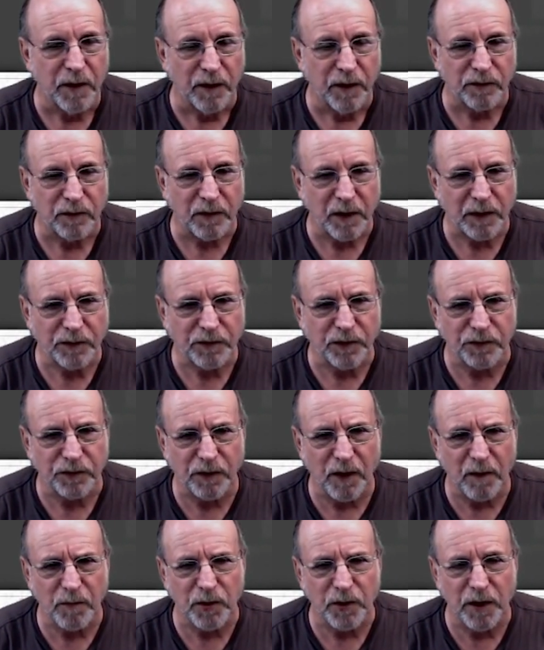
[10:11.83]
So that's a
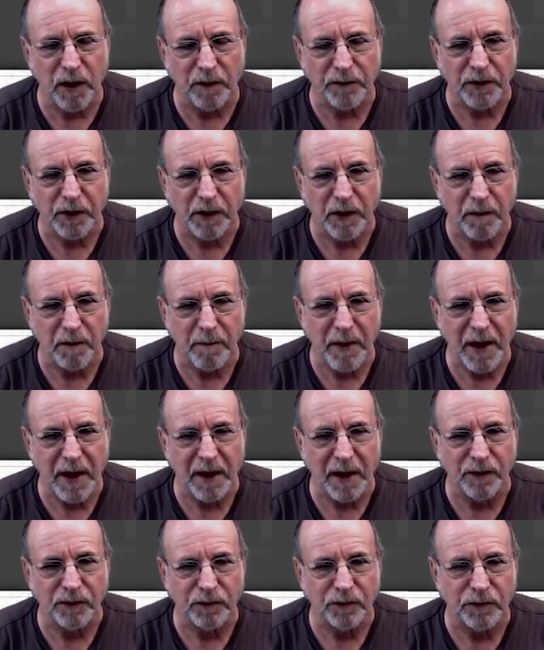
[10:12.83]
summary of the
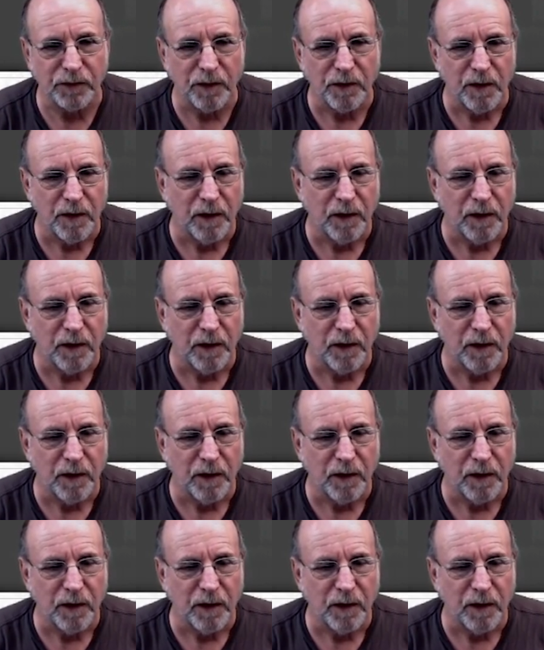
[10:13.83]
commands.